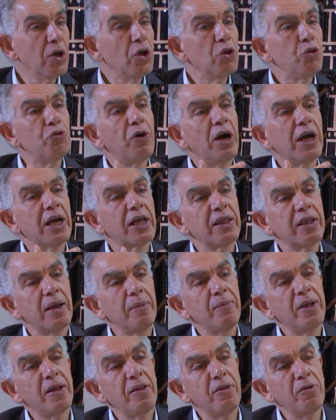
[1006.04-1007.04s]
to
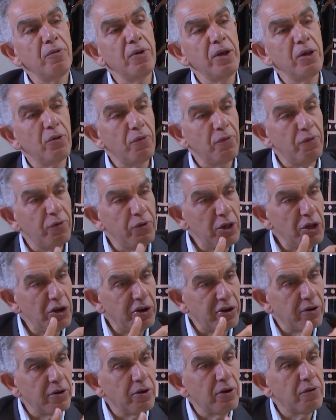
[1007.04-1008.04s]
accept that there is a
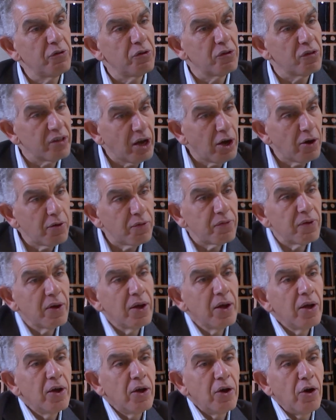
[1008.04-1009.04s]
vision of the South
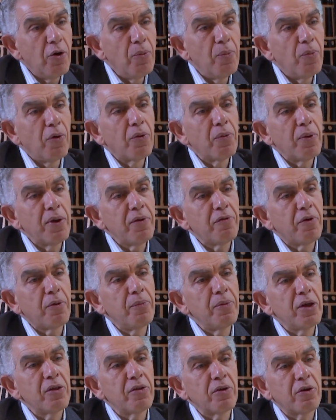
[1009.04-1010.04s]
among
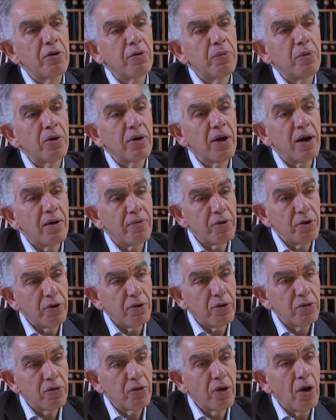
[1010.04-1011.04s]
reforming the global
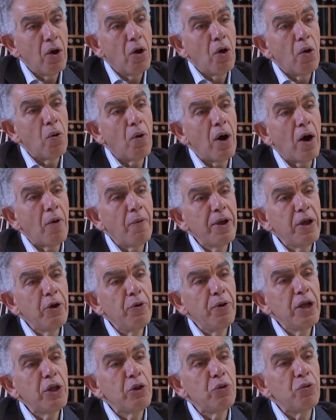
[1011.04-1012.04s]
governance, or are we
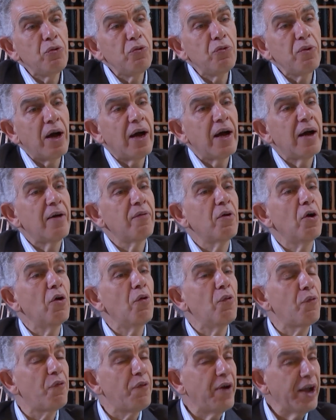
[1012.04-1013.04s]
going to have a
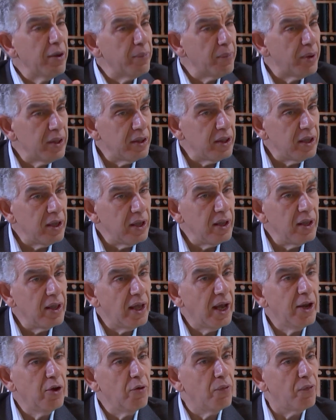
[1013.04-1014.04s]
fragmented
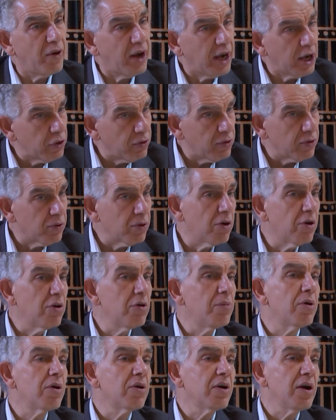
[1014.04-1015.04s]
and a fractured
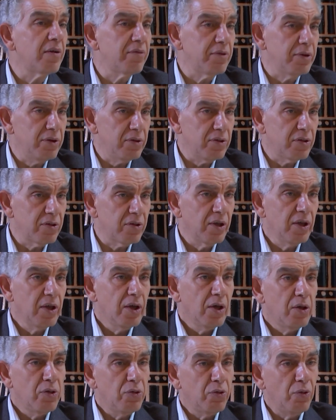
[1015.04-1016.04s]
global governance?
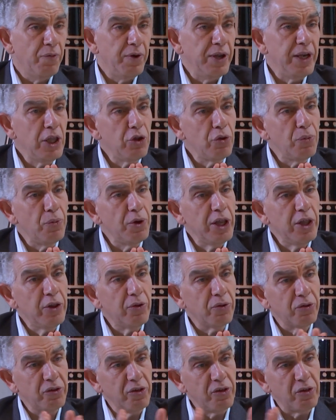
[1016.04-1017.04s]
So we need to
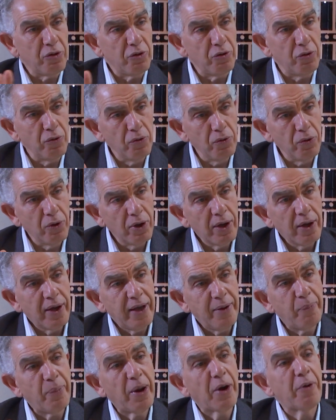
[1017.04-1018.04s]
monitor these two
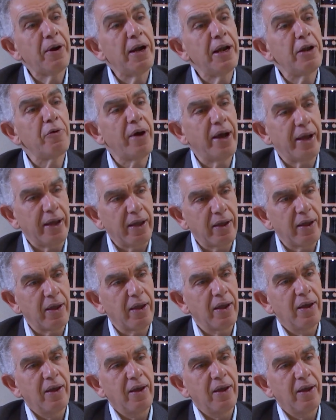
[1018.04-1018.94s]
parallel tracks.